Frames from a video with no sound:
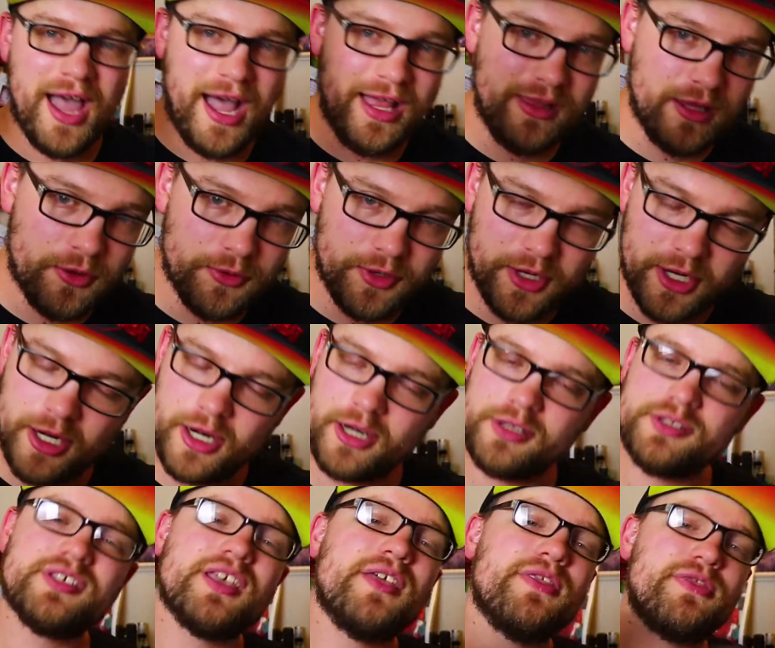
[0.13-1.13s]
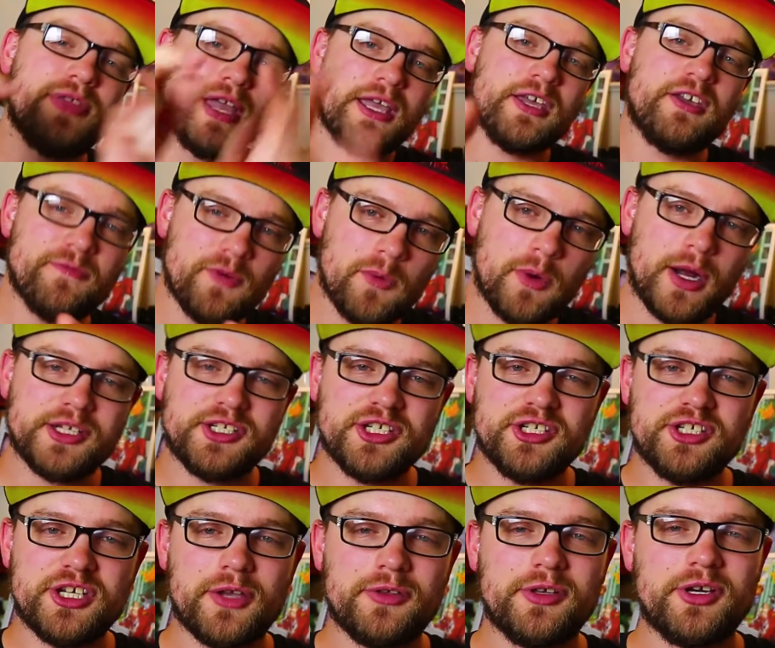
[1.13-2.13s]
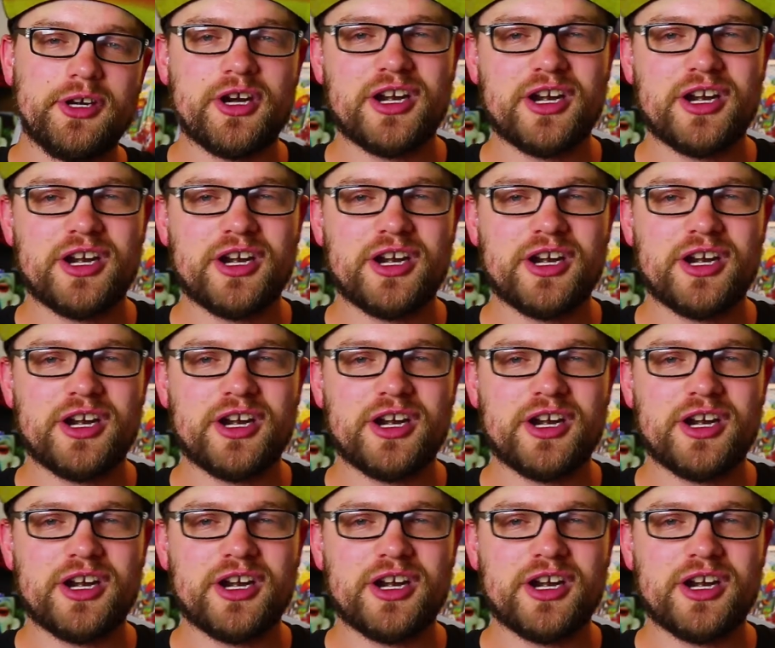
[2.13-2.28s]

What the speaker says: Hello, nerds. Thank you for watching Generally